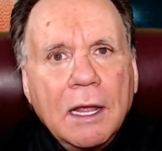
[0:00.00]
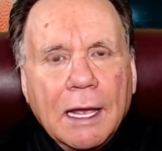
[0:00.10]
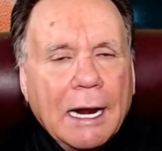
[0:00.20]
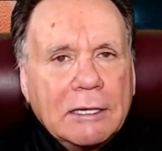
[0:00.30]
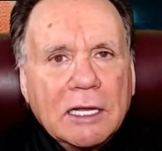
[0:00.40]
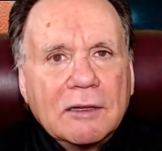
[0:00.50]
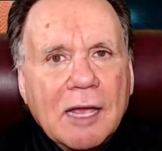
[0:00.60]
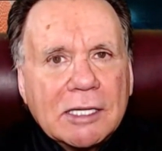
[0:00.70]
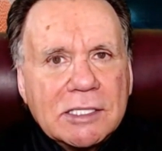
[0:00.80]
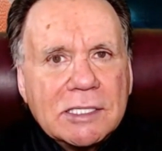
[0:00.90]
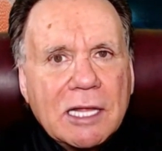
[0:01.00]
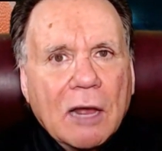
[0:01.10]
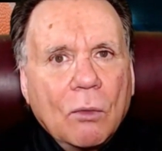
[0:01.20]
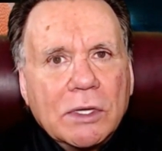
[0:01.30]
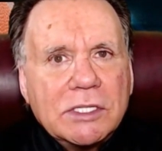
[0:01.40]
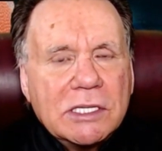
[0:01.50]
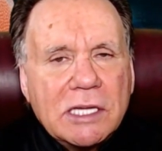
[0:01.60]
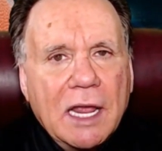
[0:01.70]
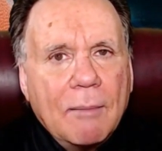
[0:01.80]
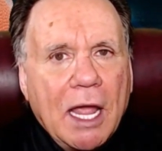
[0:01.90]
And I think Texas Tech wins this
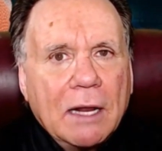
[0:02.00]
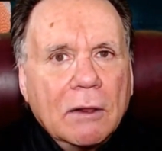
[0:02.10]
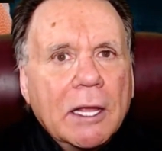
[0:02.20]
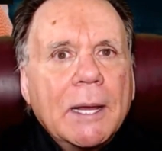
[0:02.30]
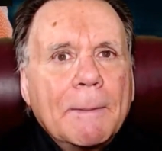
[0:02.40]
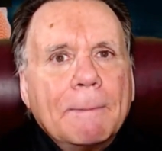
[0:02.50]
game handily.